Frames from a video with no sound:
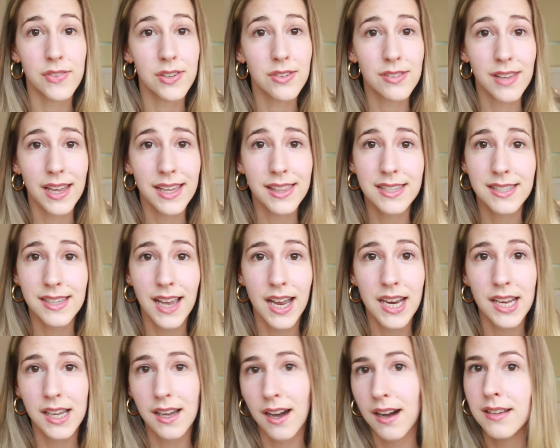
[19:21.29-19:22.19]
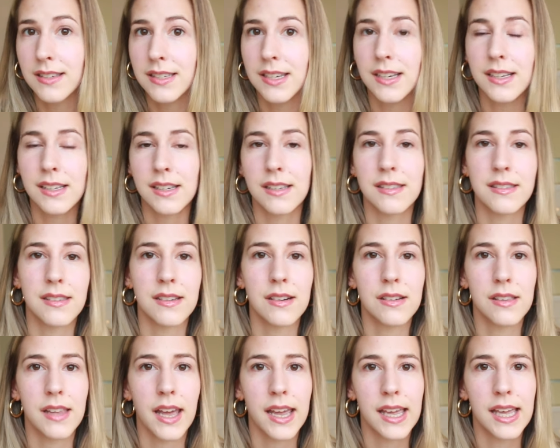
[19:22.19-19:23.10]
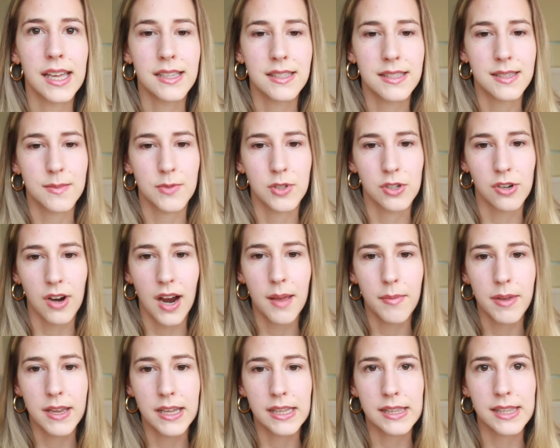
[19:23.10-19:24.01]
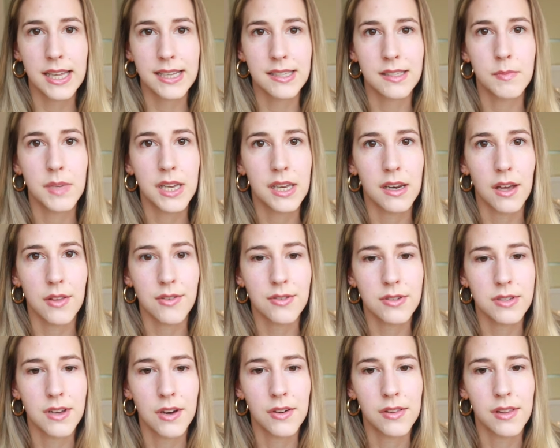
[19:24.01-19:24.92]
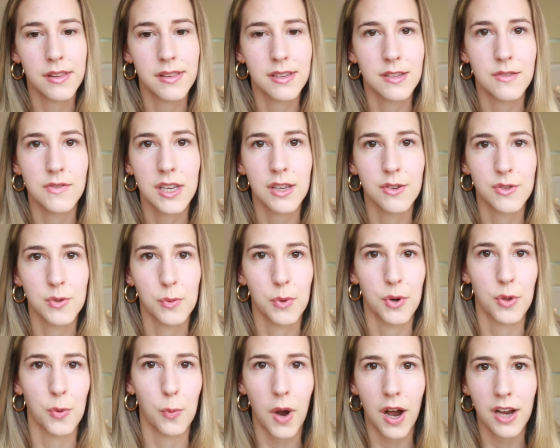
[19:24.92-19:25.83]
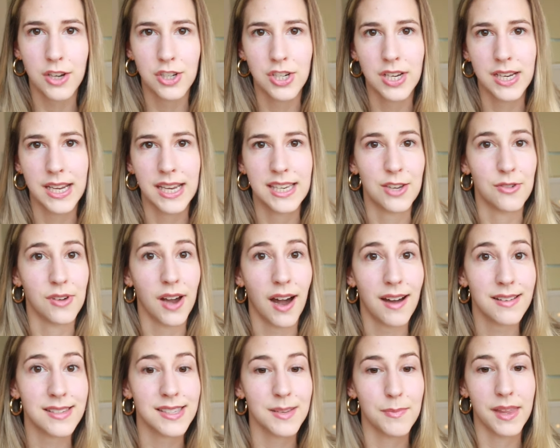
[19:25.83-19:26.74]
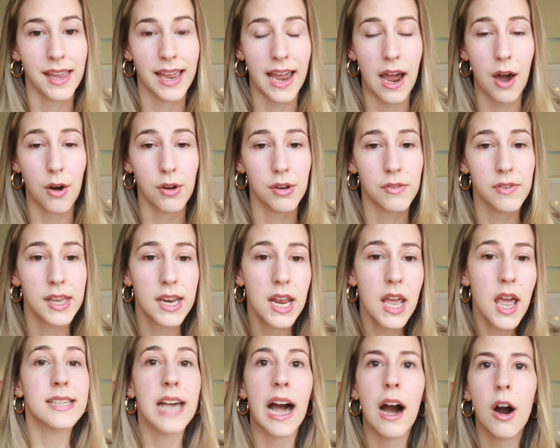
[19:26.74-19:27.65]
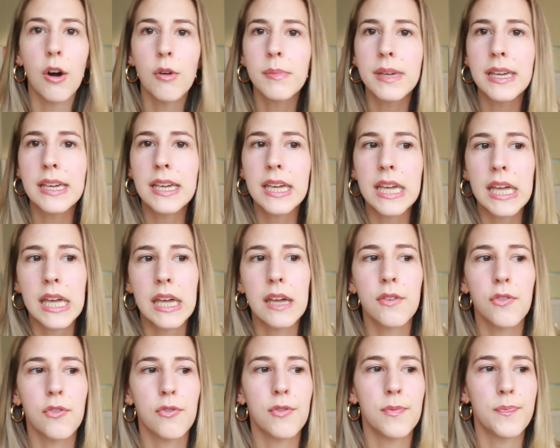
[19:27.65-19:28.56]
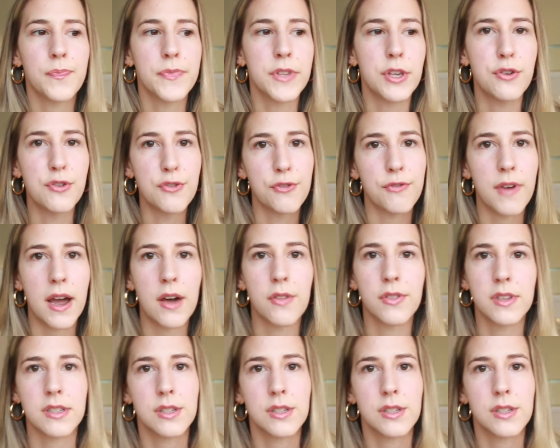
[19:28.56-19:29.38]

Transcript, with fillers: if you like this kind of content, consider liking and subscribing. It lets me and others know that this video is worth watching watching and you got something out of it. Tell me if you found